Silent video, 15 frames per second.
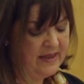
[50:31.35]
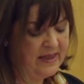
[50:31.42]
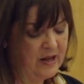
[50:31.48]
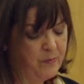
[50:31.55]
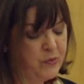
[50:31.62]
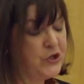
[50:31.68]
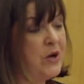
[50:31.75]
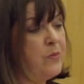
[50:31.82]

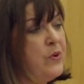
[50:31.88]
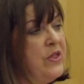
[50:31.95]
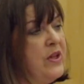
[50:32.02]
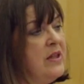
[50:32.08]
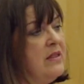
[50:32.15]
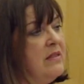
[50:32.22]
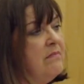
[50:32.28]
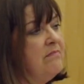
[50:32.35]
They'll put up with
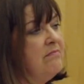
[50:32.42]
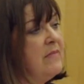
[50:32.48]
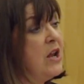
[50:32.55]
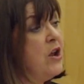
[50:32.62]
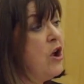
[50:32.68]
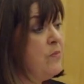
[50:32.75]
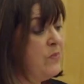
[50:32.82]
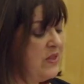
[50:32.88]
it
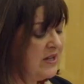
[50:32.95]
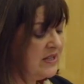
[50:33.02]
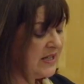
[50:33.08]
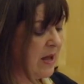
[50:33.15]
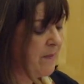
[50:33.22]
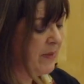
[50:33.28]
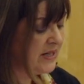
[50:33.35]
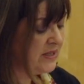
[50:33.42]
and hope things
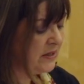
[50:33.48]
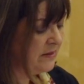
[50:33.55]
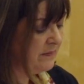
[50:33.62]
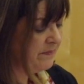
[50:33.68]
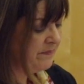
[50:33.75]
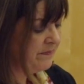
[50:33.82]
get better.